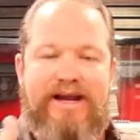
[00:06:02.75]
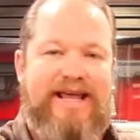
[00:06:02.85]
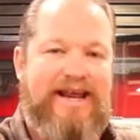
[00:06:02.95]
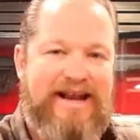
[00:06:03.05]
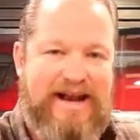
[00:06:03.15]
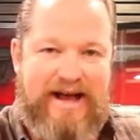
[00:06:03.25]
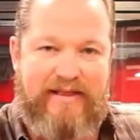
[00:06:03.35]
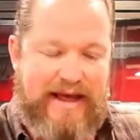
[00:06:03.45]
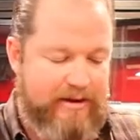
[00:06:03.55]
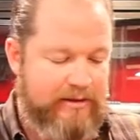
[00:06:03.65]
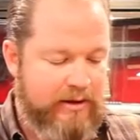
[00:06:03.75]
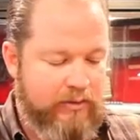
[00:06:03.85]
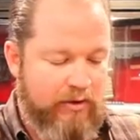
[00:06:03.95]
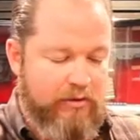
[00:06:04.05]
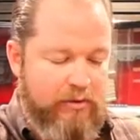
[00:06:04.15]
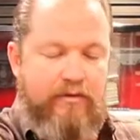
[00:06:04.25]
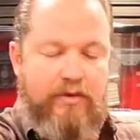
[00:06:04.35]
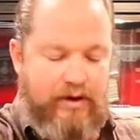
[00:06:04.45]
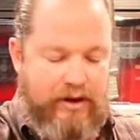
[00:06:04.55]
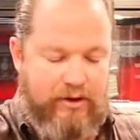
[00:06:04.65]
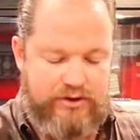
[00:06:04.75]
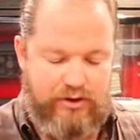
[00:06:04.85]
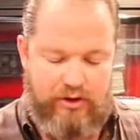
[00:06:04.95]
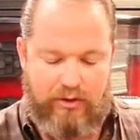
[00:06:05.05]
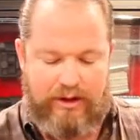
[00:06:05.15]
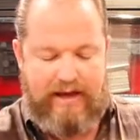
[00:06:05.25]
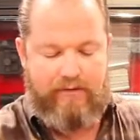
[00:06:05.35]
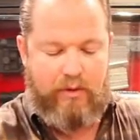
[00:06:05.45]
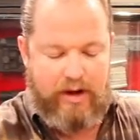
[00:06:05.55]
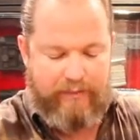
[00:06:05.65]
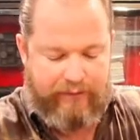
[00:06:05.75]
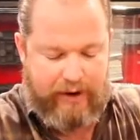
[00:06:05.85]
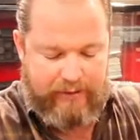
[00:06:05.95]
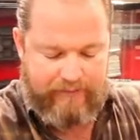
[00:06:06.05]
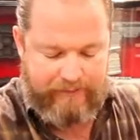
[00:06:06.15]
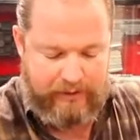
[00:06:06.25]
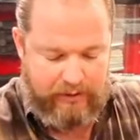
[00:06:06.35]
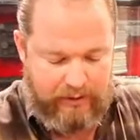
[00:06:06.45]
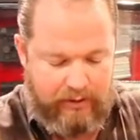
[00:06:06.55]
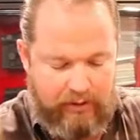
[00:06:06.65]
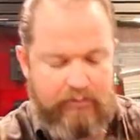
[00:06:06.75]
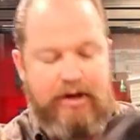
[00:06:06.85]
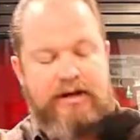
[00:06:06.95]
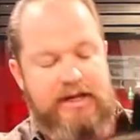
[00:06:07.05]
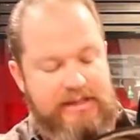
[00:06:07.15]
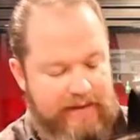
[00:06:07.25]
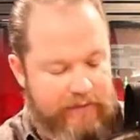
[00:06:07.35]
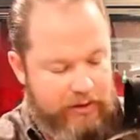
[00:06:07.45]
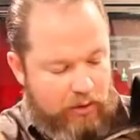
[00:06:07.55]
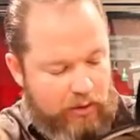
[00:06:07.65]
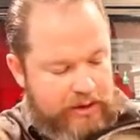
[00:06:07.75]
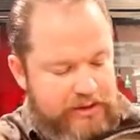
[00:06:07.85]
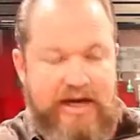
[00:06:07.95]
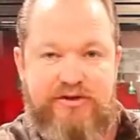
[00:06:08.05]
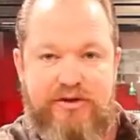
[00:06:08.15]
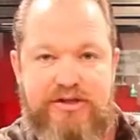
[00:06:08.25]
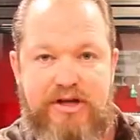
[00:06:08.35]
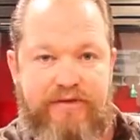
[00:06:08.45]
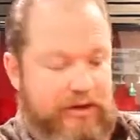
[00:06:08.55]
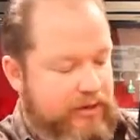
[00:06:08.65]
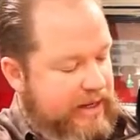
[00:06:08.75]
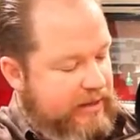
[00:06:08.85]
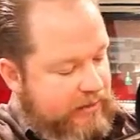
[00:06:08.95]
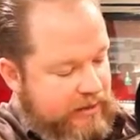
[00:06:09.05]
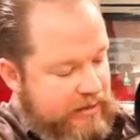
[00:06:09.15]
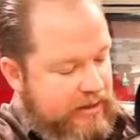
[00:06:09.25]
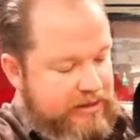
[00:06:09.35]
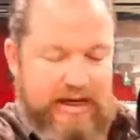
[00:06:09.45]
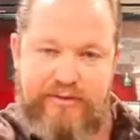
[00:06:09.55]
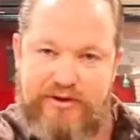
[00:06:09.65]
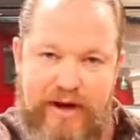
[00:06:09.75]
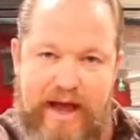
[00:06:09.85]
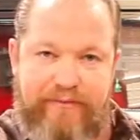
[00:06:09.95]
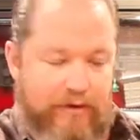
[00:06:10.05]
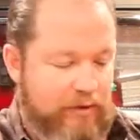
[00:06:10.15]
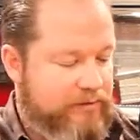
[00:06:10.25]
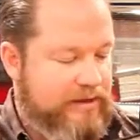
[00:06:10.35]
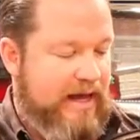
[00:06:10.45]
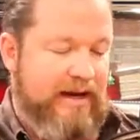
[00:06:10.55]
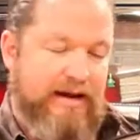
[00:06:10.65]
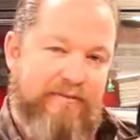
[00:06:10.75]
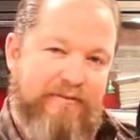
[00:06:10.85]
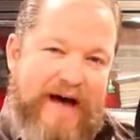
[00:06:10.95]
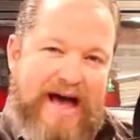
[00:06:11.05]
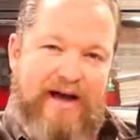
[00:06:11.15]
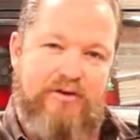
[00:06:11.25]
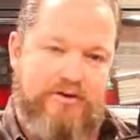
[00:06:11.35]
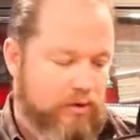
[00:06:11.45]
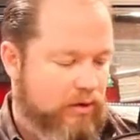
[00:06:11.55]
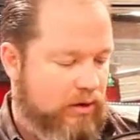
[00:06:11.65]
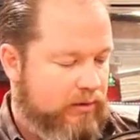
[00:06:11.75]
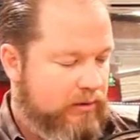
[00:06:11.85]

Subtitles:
to get in and out of that. We removed one of those so you only have one up front, but it does have all the organizational stuff that you need. Same strap for tying in files or